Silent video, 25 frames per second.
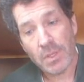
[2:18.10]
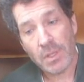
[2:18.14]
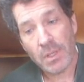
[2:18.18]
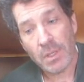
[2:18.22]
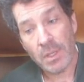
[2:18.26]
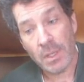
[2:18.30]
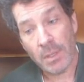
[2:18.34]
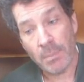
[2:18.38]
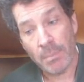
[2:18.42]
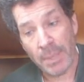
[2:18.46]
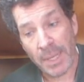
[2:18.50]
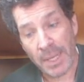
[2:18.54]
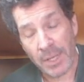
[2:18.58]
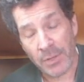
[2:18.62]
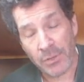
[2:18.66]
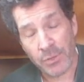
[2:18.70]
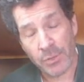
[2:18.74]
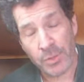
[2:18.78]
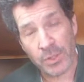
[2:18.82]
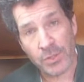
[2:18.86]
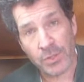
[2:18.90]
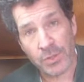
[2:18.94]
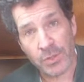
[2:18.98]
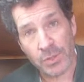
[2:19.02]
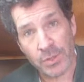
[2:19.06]
uh, ballast
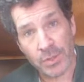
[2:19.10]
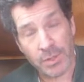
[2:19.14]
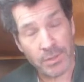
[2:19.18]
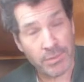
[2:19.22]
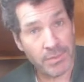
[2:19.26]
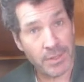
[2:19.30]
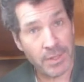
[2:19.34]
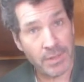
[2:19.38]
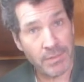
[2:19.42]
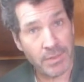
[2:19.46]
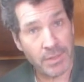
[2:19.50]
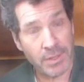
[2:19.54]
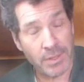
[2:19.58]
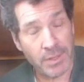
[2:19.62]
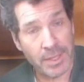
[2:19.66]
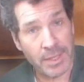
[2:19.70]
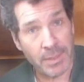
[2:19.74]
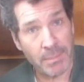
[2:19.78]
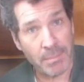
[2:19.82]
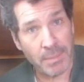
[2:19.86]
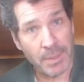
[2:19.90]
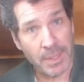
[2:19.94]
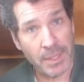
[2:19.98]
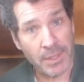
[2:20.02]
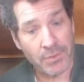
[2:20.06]
the 500
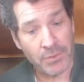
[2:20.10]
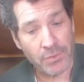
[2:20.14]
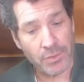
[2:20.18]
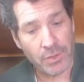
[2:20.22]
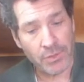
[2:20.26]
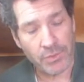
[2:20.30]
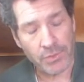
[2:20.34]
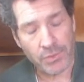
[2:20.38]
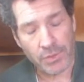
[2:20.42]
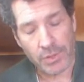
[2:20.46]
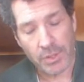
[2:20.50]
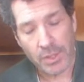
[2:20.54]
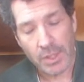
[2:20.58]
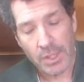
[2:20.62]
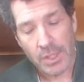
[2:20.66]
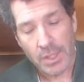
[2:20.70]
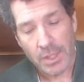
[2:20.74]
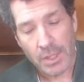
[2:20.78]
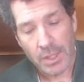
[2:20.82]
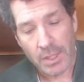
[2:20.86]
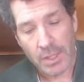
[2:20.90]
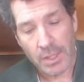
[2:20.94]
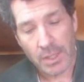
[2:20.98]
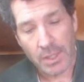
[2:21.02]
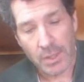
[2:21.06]
amp ballast thruster,
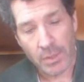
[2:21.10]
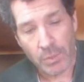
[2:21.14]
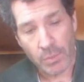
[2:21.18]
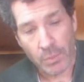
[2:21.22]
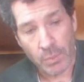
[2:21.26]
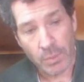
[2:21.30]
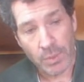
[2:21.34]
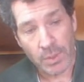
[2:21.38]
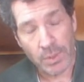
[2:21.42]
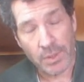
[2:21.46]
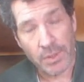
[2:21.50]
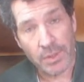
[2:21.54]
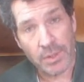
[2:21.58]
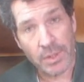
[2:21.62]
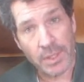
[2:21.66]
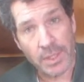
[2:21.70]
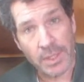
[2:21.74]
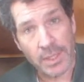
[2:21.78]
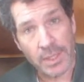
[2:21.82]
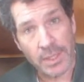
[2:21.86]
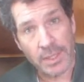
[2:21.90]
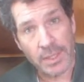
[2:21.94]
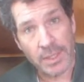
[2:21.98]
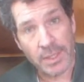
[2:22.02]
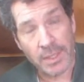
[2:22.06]
uh, with
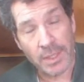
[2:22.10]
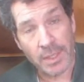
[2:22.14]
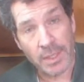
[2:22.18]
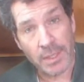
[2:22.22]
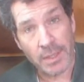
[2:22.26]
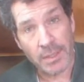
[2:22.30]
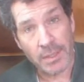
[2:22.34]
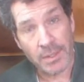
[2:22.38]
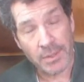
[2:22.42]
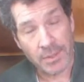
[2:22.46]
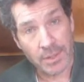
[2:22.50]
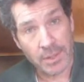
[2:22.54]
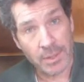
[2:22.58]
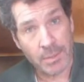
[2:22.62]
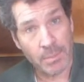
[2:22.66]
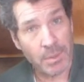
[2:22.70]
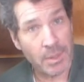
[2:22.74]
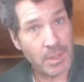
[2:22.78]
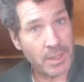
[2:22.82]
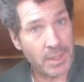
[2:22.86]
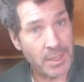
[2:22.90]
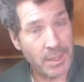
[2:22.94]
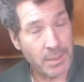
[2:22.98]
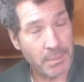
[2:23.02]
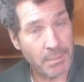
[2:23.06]
a uh, lithium
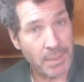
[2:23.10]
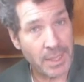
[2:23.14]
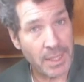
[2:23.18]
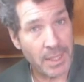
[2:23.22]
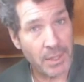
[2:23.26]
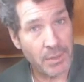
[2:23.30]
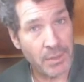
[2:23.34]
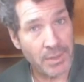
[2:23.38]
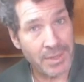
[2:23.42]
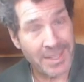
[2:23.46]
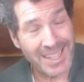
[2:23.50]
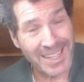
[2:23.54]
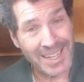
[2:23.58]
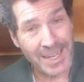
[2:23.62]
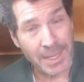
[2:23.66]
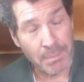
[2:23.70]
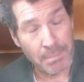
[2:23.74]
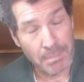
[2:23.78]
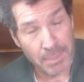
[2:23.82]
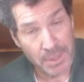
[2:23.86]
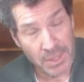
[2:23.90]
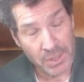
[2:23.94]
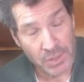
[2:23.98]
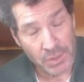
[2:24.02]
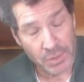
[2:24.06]
ion battery that I
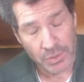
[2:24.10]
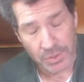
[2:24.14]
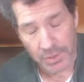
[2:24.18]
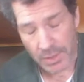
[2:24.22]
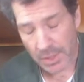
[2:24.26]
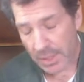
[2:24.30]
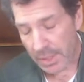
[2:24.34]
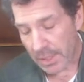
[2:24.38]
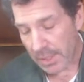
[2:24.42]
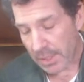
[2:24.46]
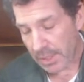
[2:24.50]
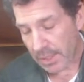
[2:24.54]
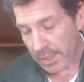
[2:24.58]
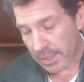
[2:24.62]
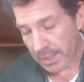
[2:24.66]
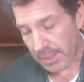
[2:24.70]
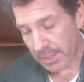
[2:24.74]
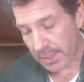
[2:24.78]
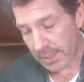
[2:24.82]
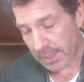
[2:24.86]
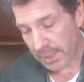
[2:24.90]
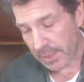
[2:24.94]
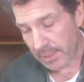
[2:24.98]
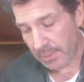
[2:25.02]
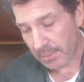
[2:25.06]
build.
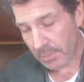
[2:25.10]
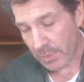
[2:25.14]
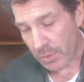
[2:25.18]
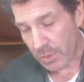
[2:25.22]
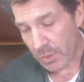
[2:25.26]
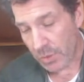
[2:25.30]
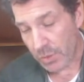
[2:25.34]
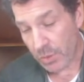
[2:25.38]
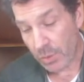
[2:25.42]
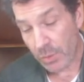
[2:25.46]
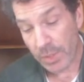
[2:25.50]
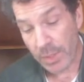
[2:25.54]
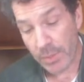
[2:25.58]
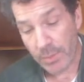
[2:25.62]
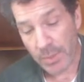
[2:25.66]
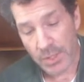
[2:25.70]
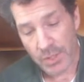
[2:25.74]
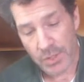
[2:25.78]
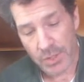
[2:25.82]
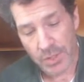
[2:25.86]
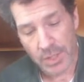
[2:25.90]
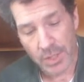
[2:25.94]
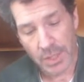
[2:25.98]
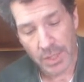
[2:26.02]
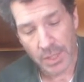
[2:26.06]
Um, so,
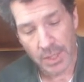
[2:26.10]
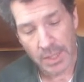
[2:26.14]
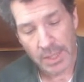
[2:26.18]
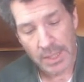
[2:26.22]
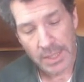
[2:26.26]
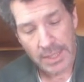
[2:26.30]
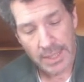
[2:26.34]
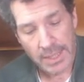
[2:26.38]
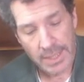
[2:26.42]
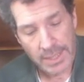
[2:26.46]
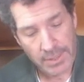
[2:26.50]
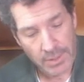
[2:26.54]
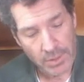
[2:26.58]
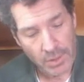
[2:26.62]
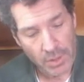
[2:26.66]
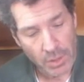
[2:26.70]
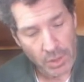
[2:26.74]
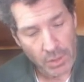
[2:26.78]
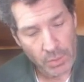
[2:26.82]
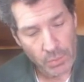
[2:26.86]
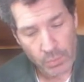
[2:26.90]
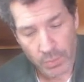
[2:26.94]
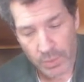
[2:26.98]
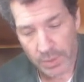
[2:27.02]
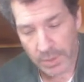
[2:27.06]
anyways, the it
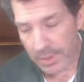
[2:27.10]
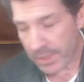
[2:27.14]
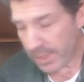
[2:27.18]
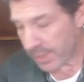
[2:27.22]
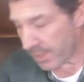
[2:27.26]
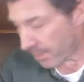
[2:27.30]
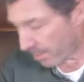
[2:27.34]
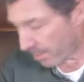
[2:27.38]
all really